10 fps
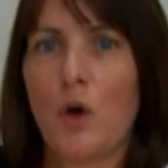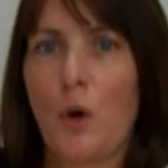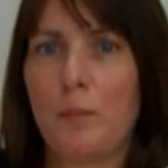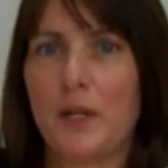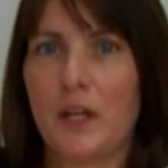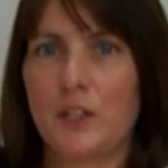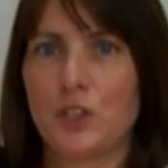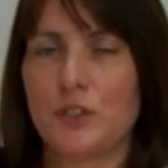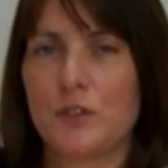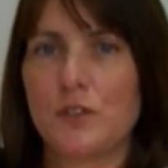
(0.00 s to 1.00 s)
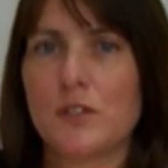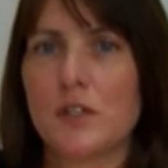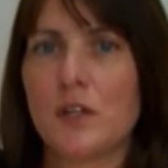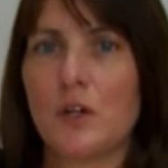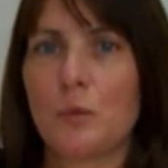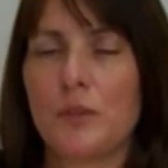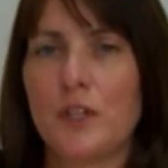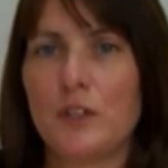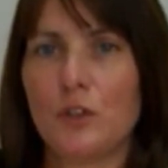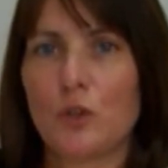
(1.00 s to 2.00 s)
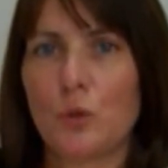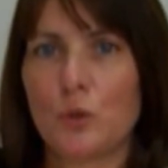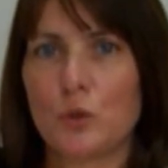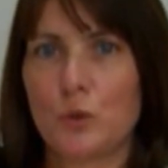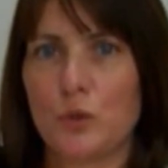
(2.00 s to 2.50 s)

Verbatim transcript: obligations within the court